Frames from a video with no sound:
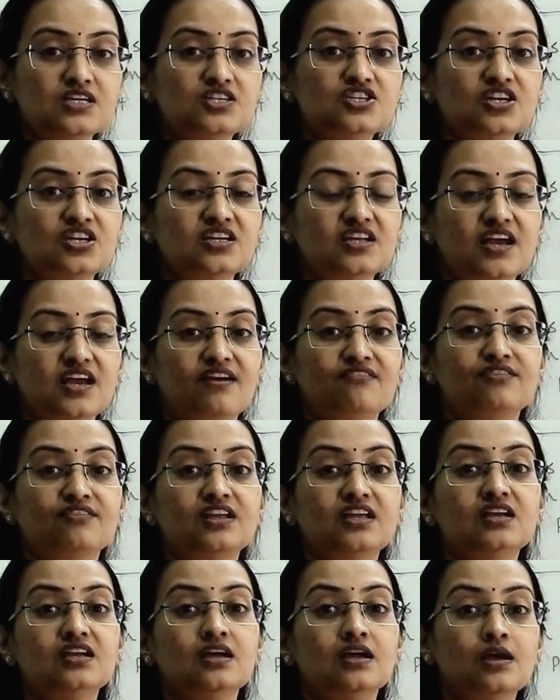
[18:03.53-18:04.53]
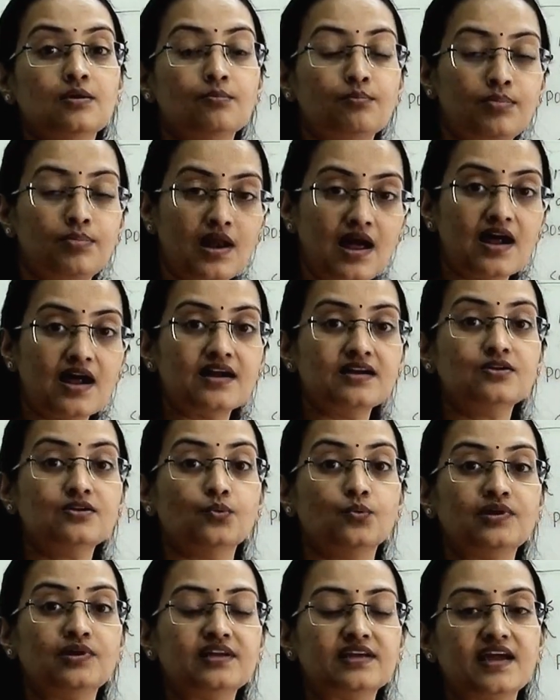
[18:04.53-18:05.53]
and every plant
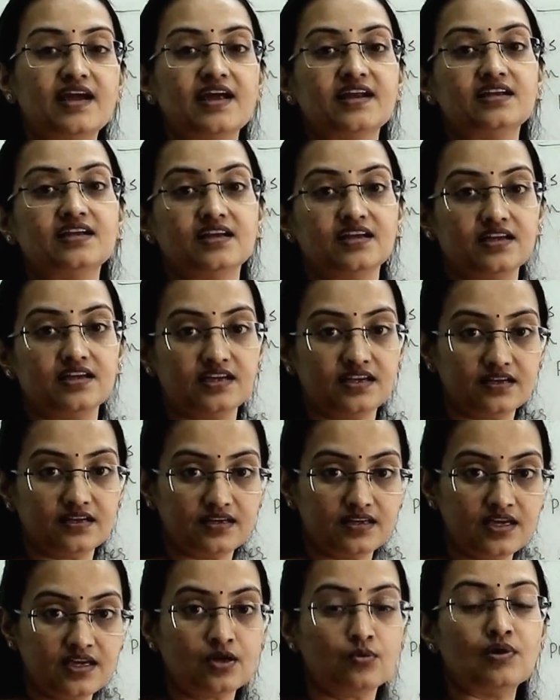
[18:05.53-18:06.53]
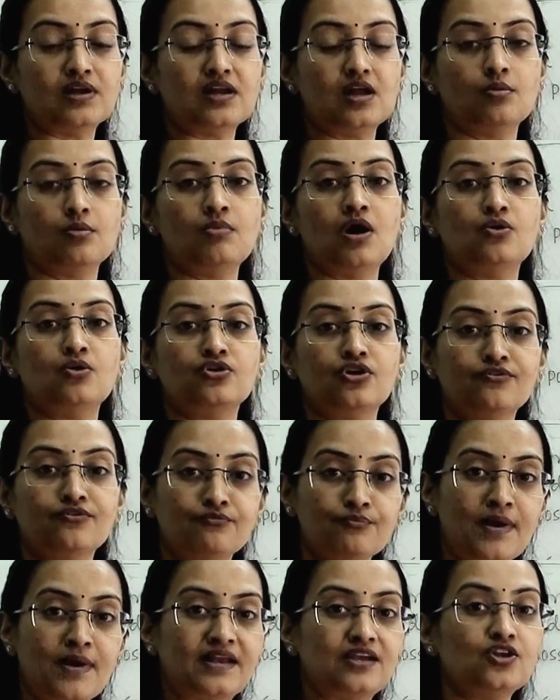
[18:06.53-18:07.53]
will get equal amount of
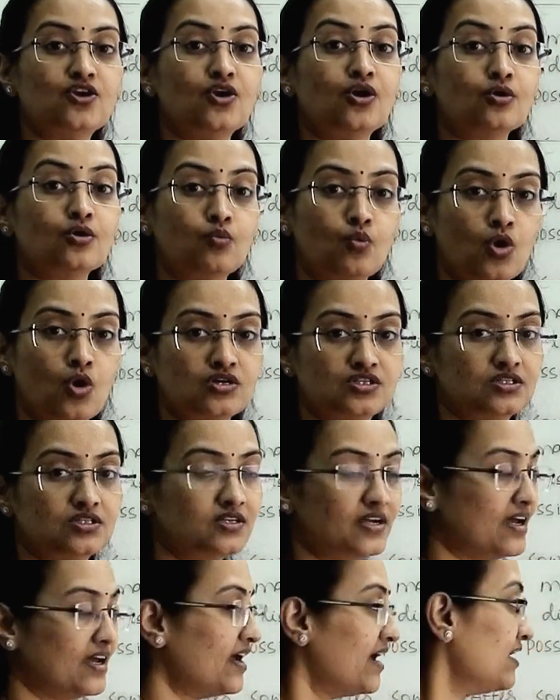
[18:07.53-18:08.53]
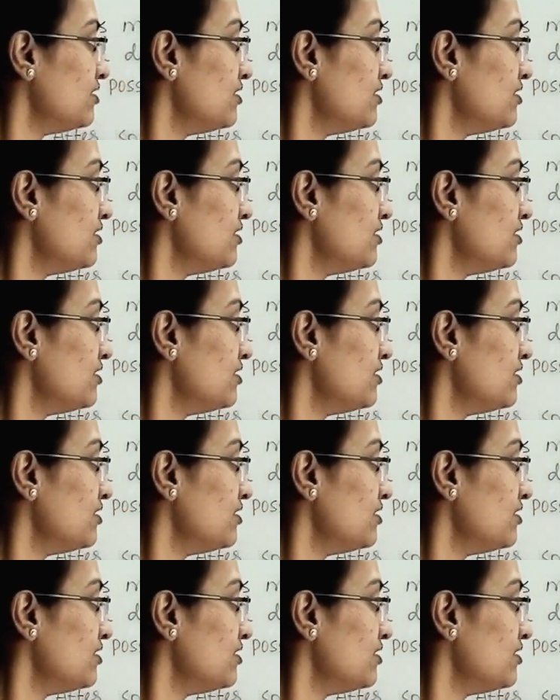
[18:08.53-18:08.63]
manure, water and